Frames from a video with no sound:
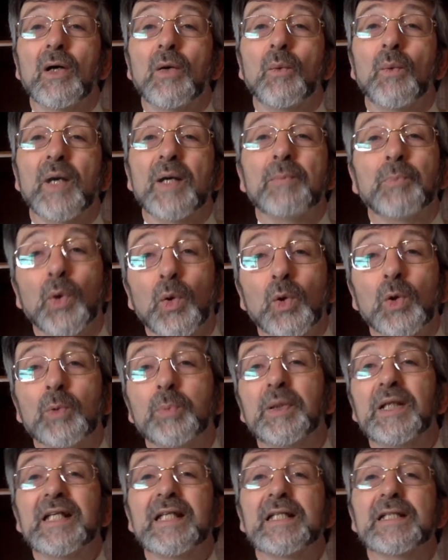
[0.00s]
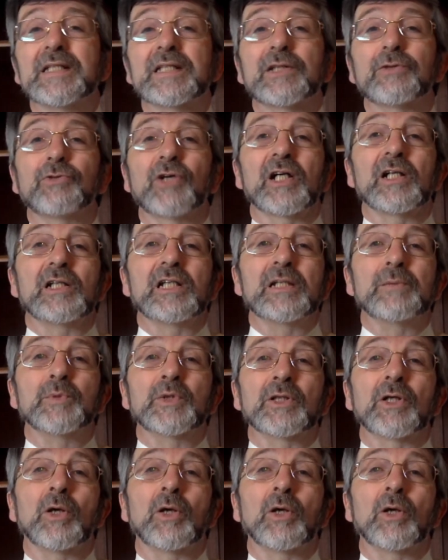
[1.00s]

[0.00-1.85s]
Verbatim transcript: where Paul pleads to Philemon